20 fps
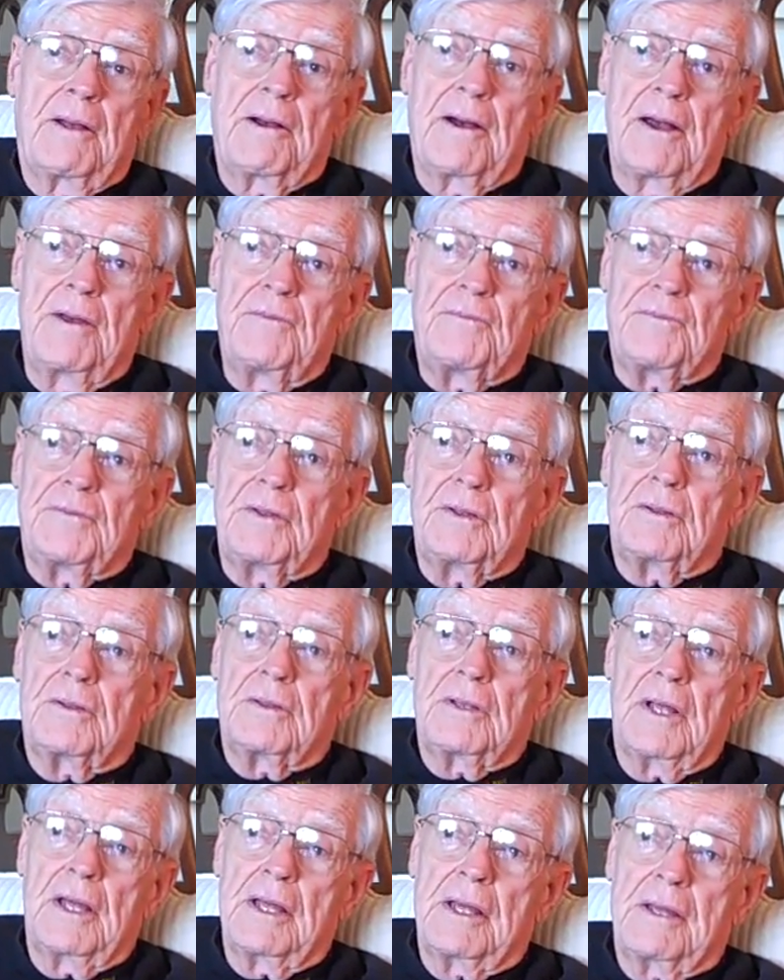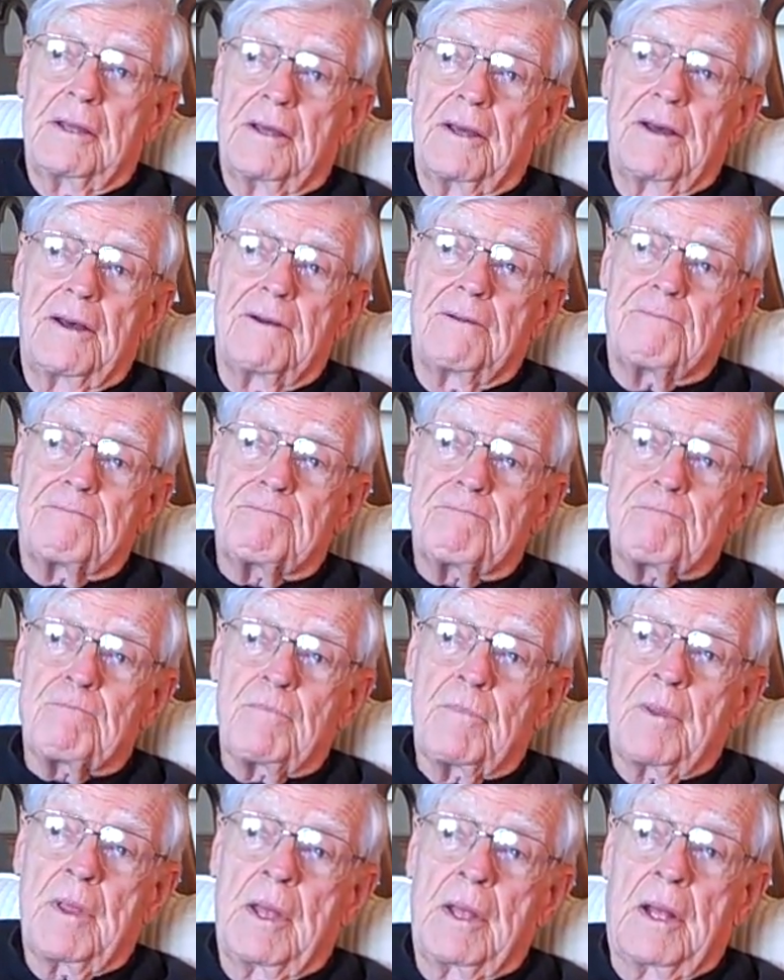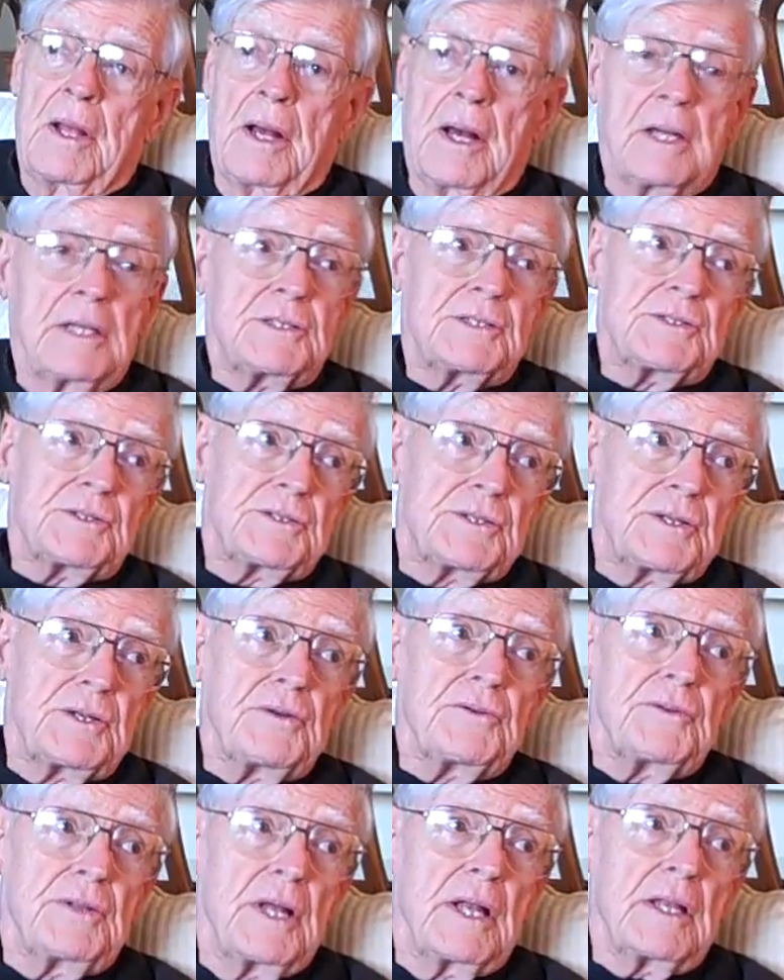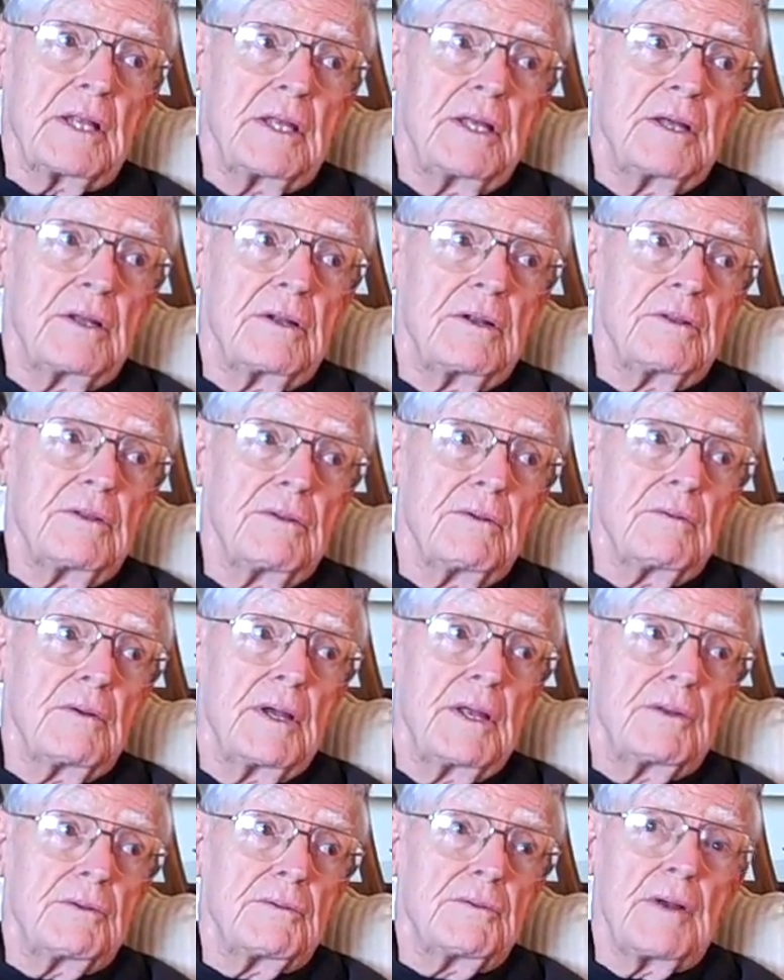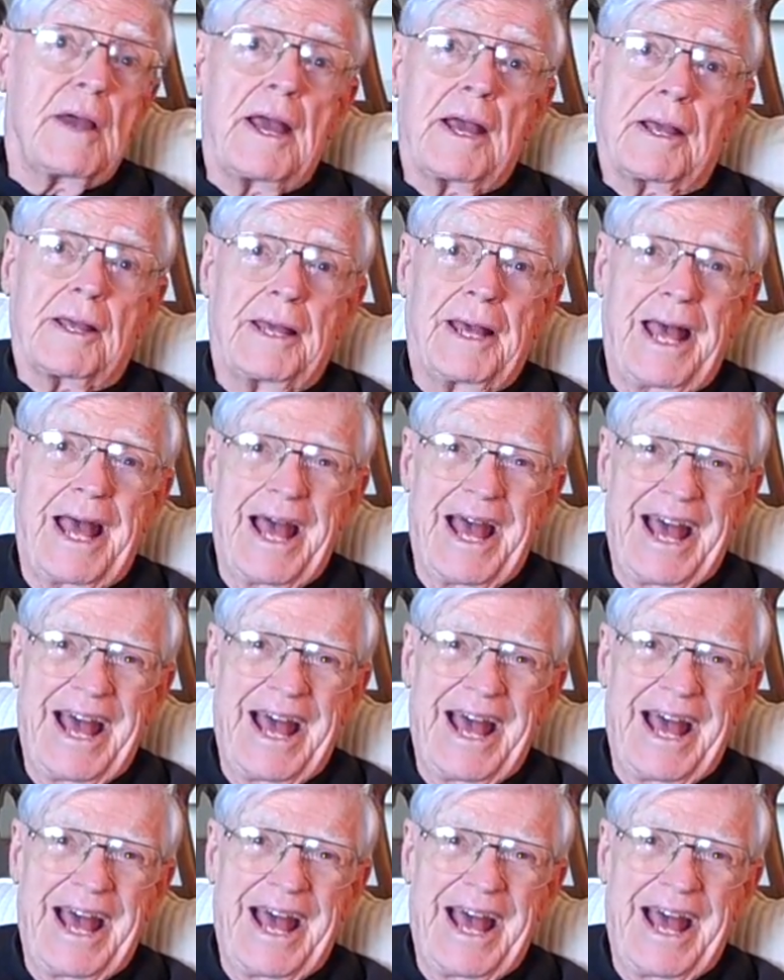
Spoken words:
I feel like I steered that kid on the right track.